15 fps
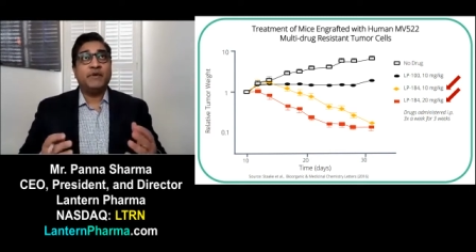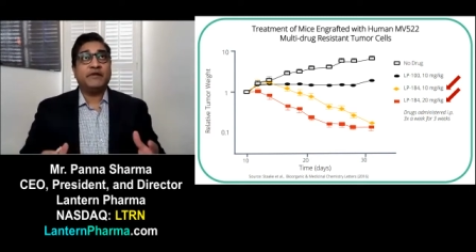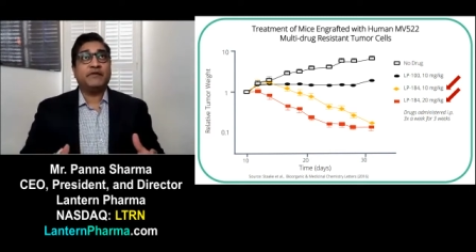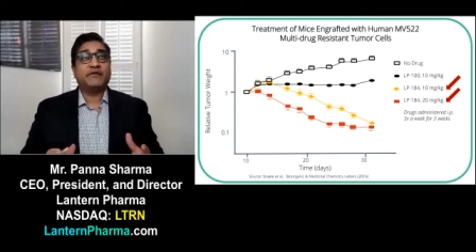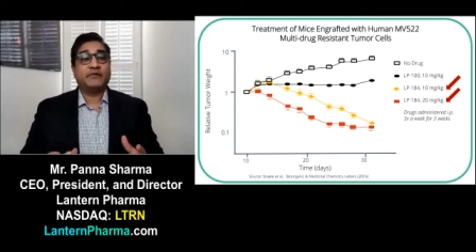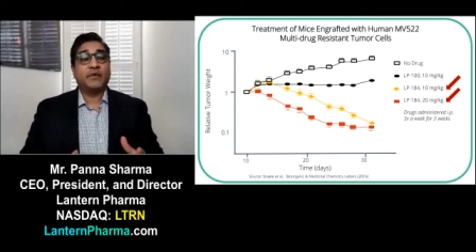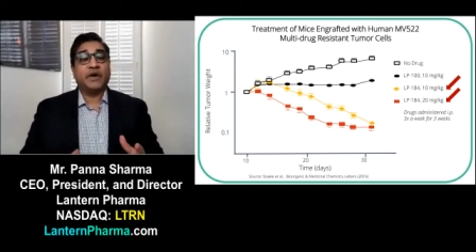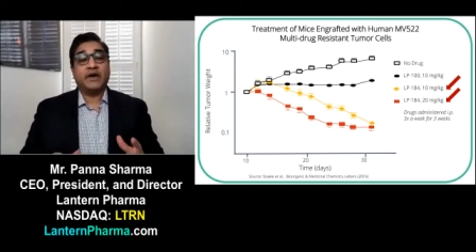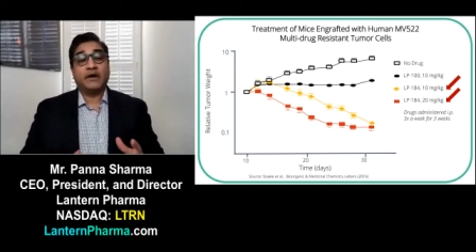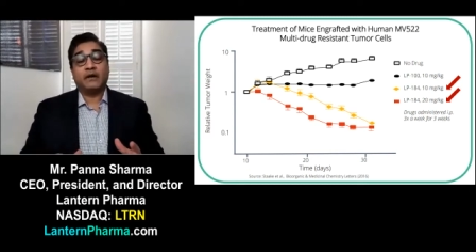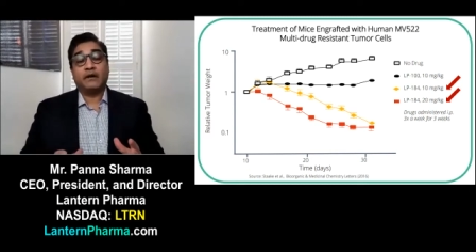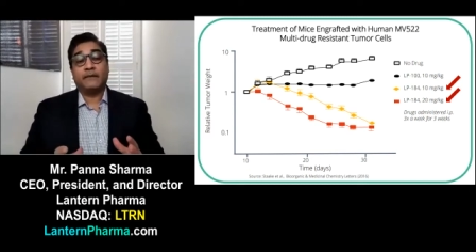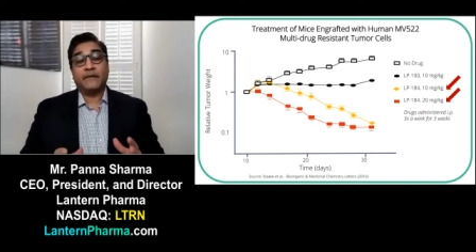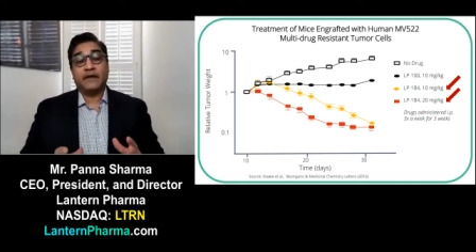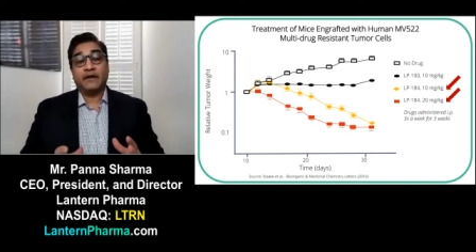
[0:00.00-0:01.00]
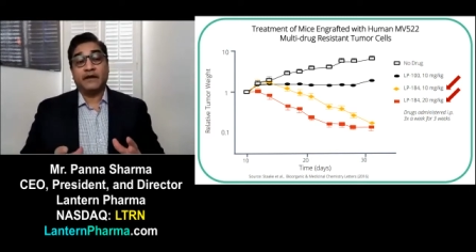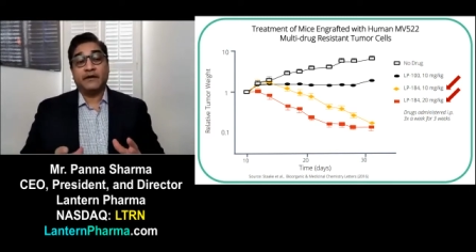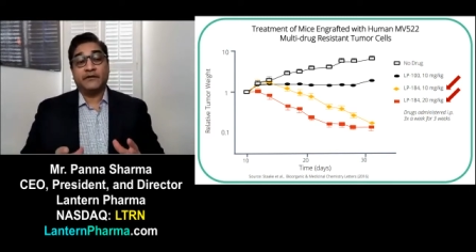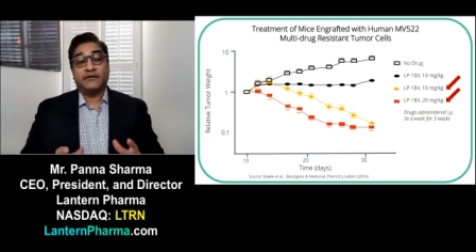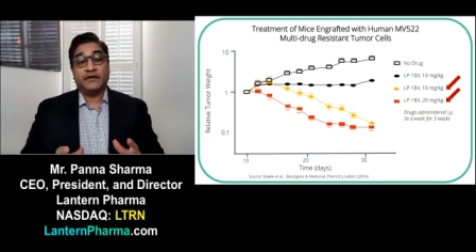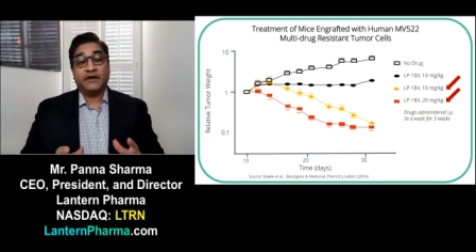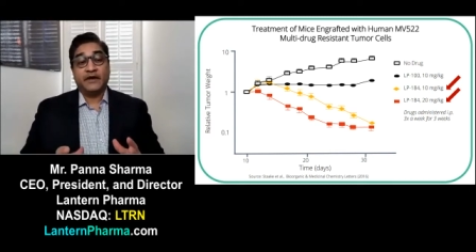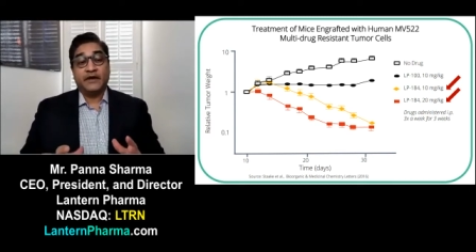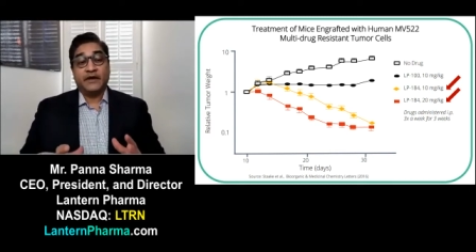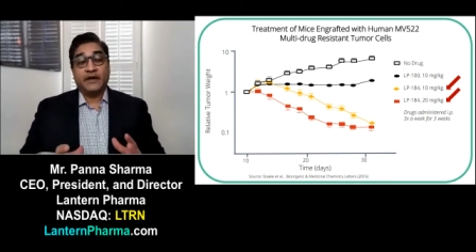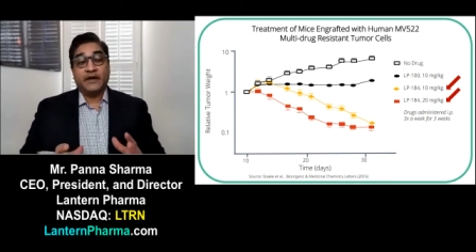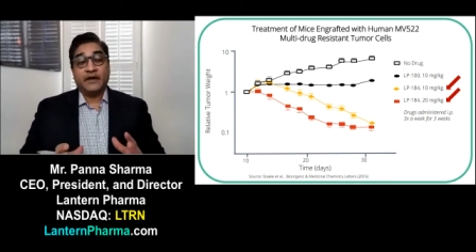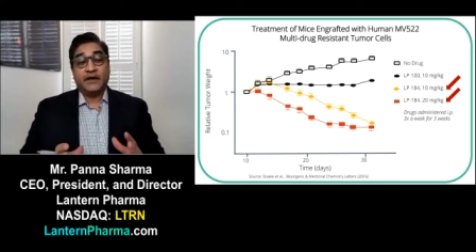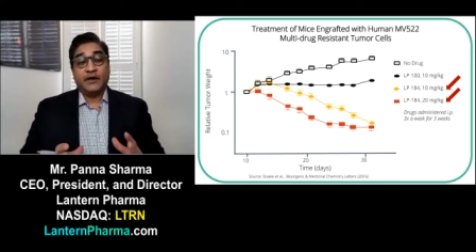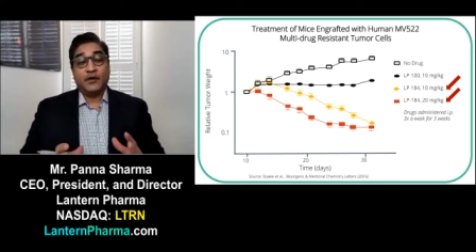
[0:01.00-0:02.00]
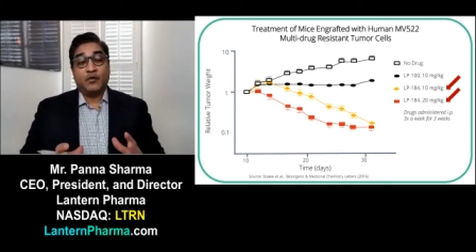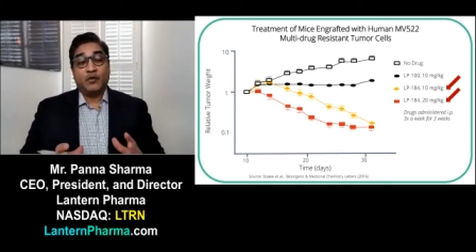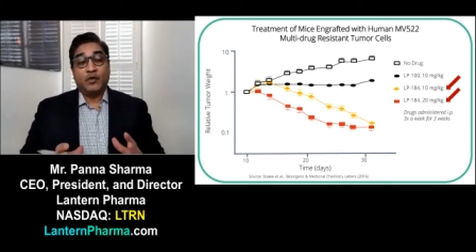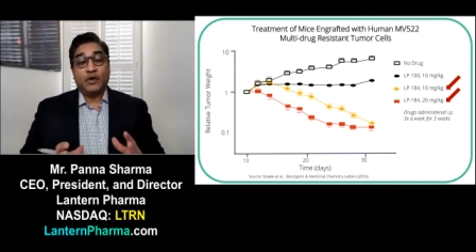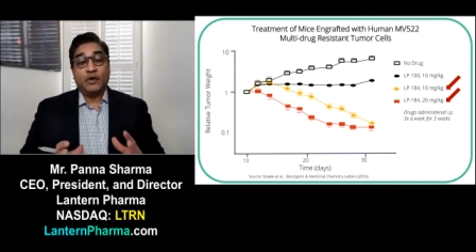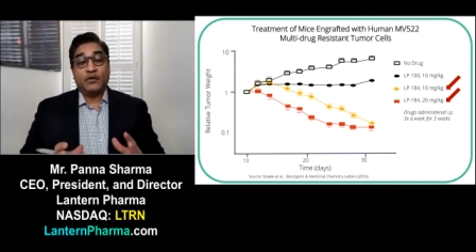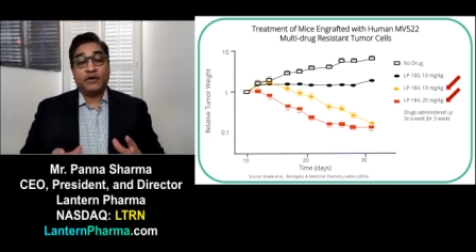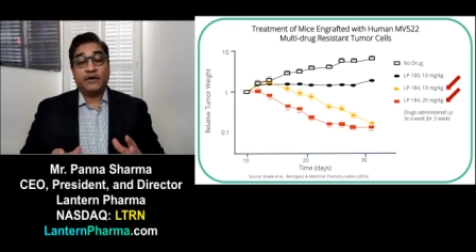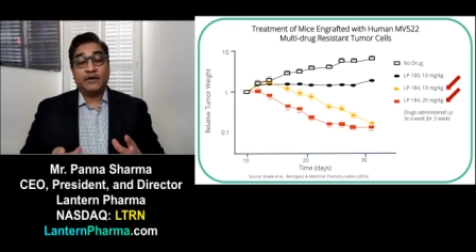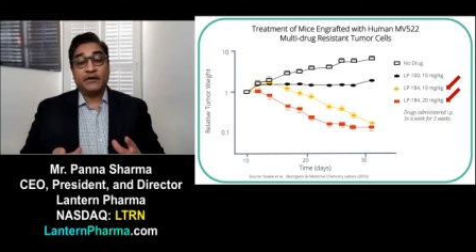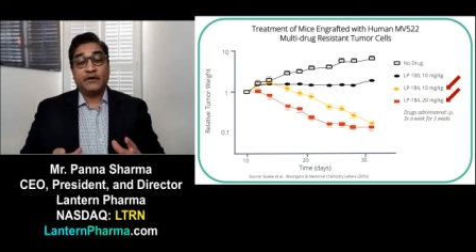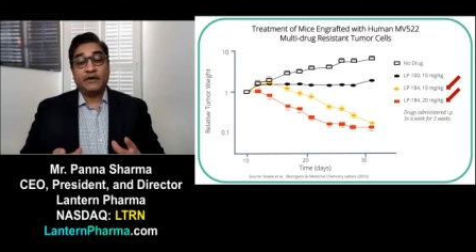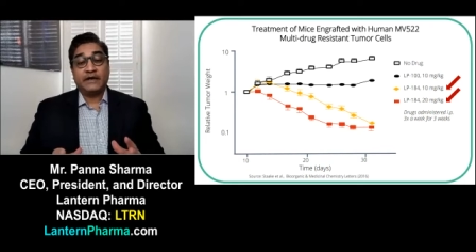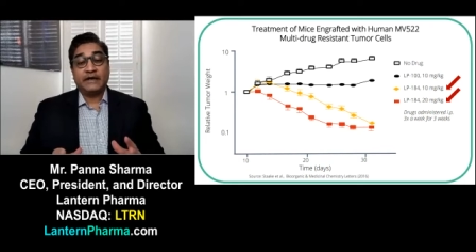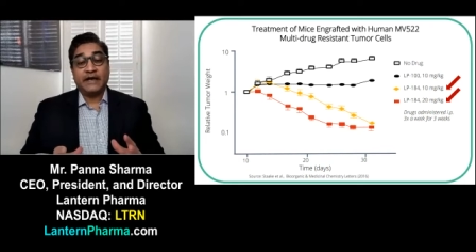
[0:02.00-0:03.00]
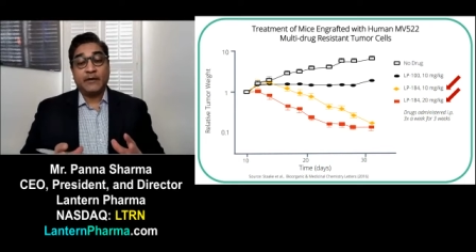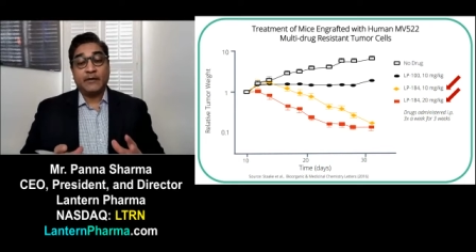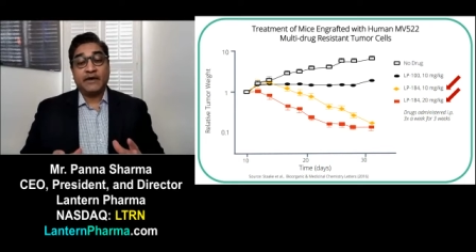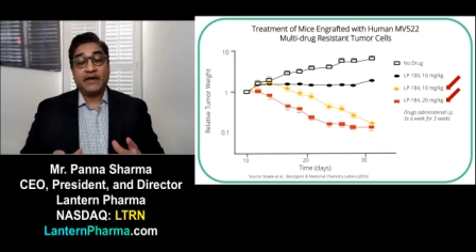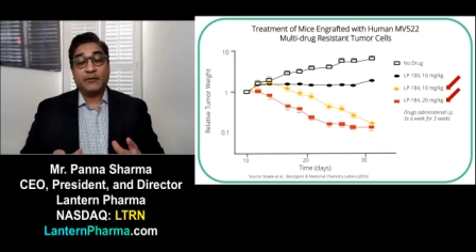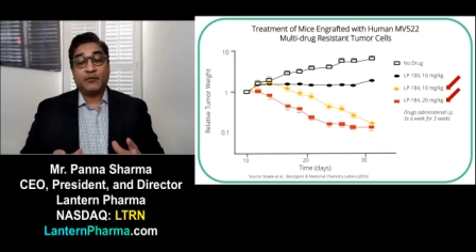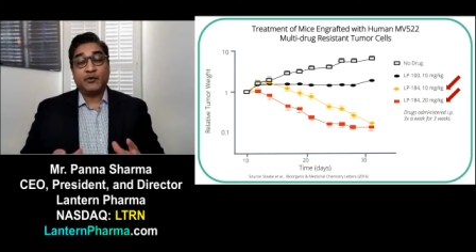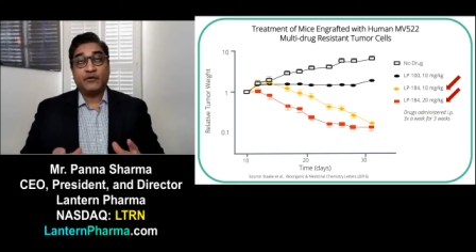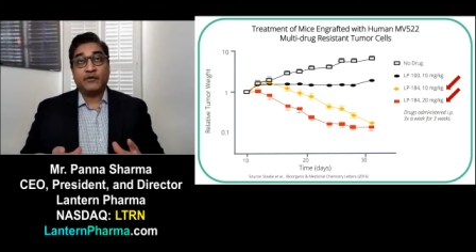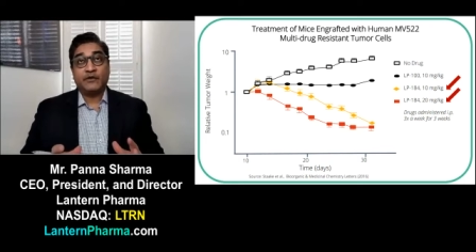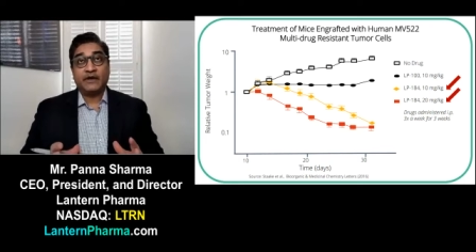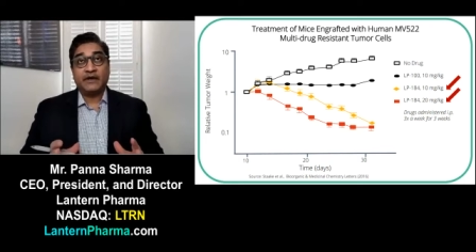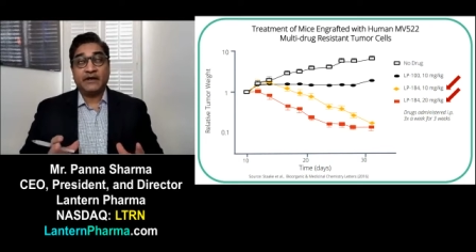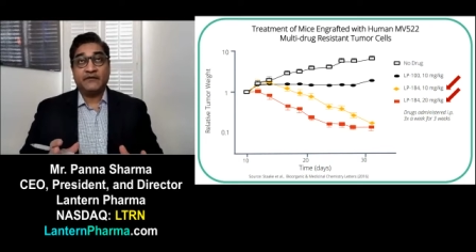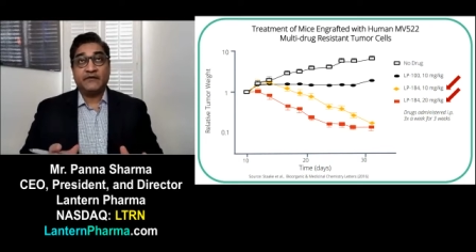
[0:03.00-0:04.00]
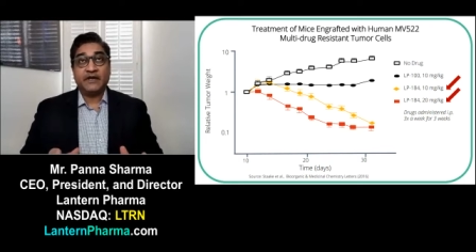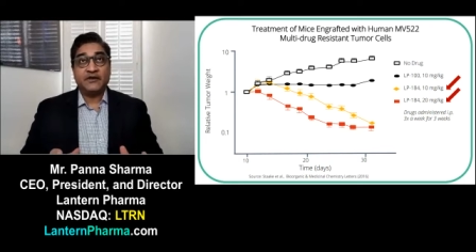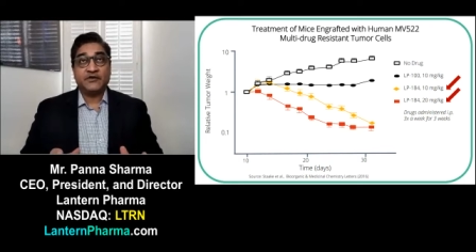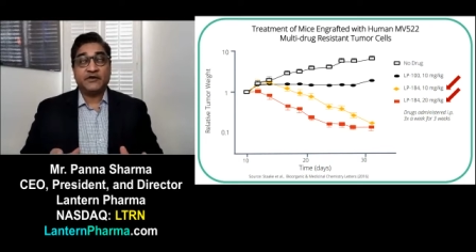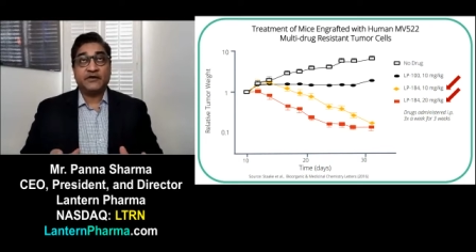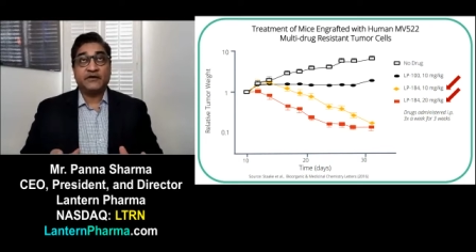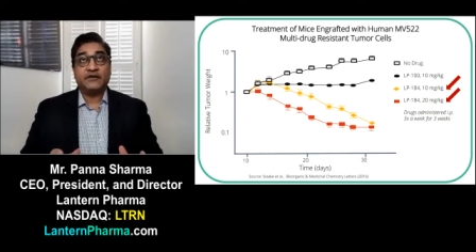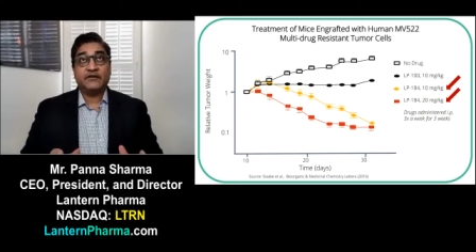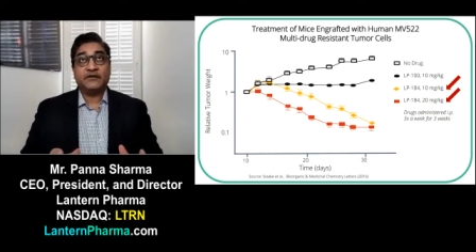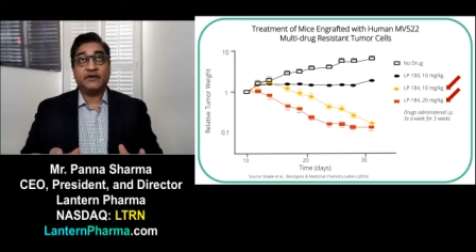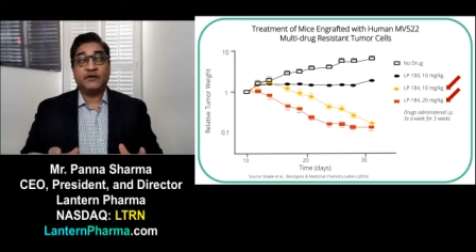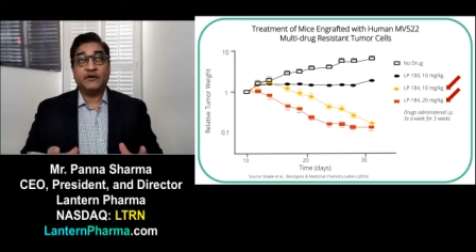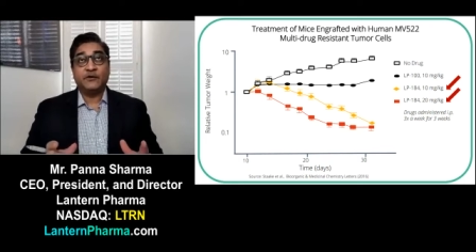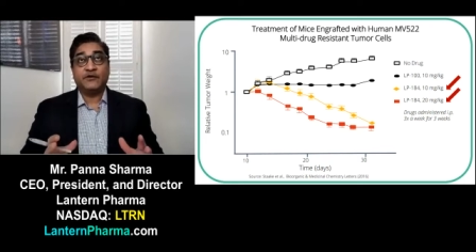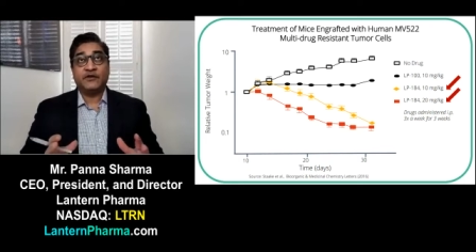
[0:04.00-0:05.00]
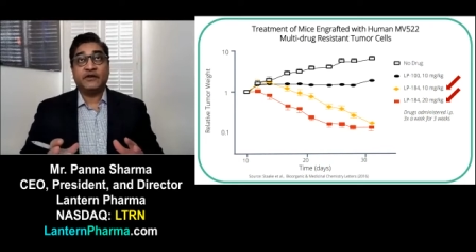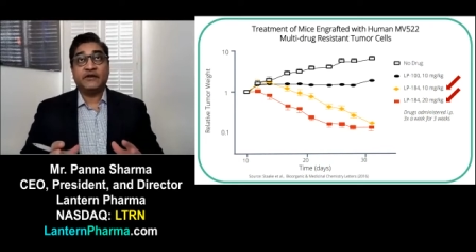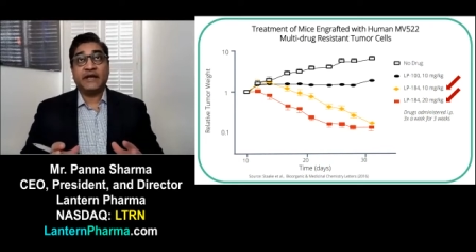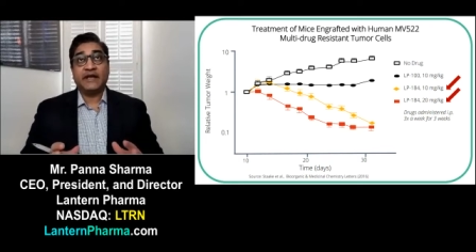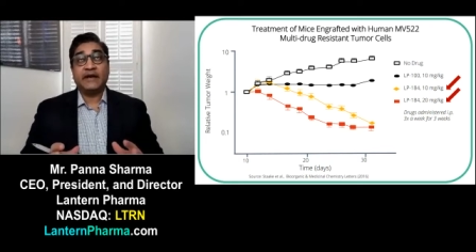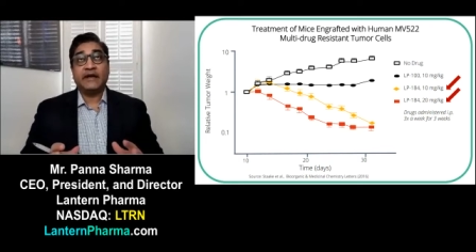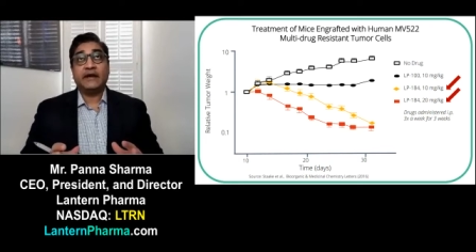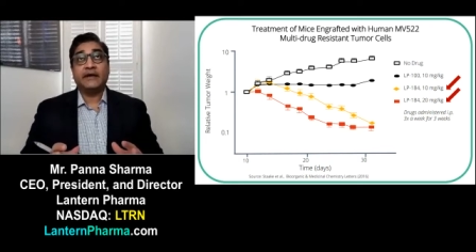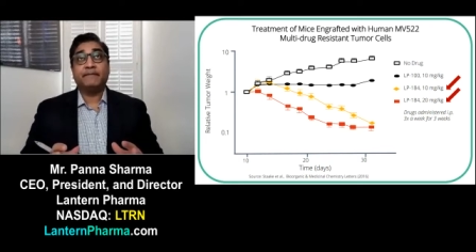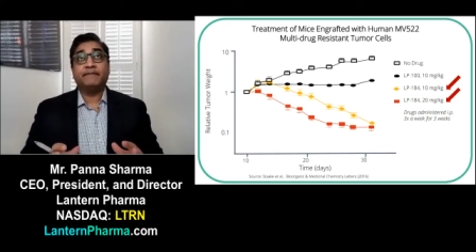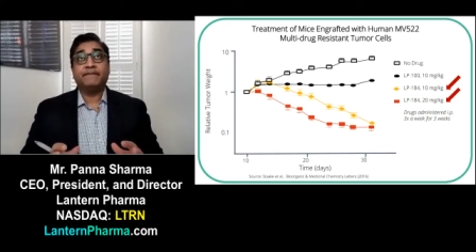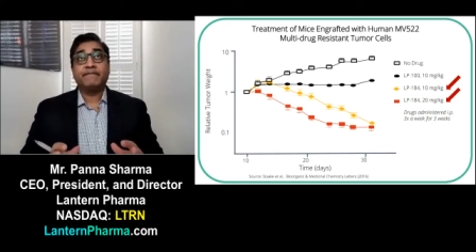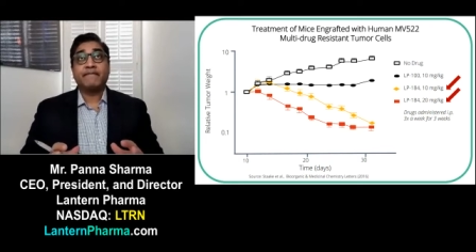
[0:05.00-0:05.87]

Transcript: business model is, you know, we're really good at coming up with innovations and using data